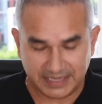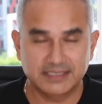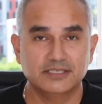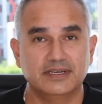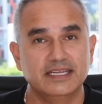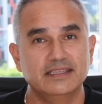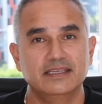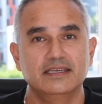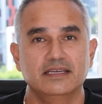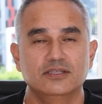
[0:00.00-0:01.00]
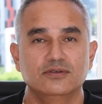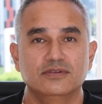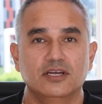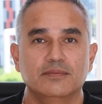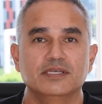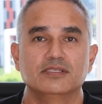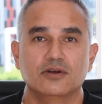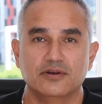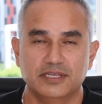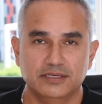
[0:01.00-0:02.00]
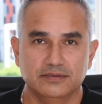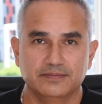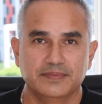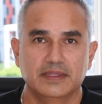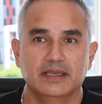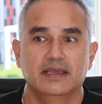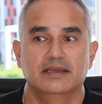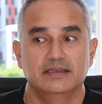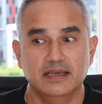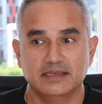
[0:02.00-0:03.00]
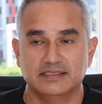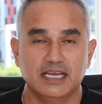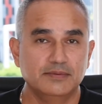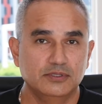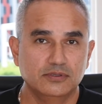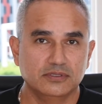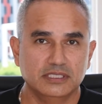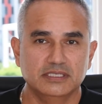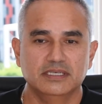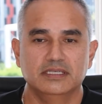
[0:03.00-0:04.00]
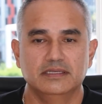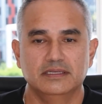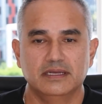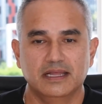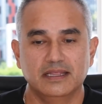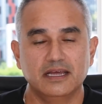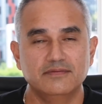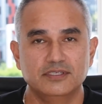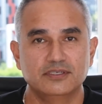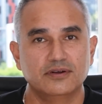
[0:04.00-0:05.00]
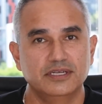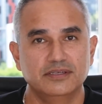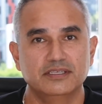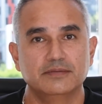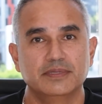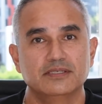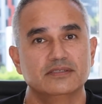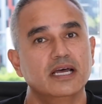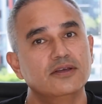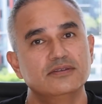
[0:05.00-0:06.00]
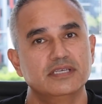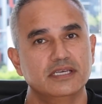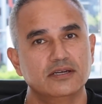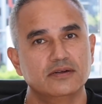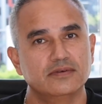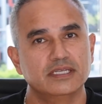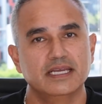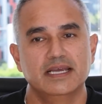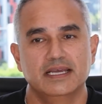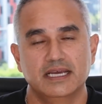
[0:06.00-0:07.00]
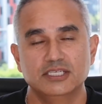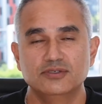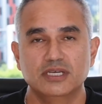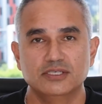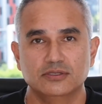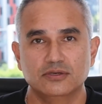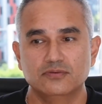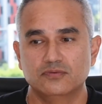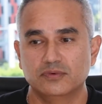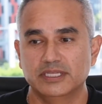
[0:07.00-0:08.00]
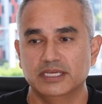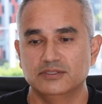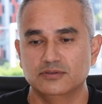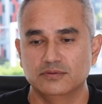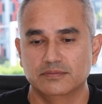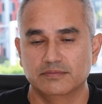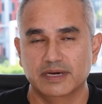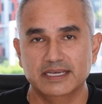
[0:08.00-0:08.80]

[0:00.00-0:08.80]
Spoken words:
is there anything I can do to help my scar heal? Yes, absolutely. A lot of the scar healing depends on how you take care of it. As you guys know, when I do my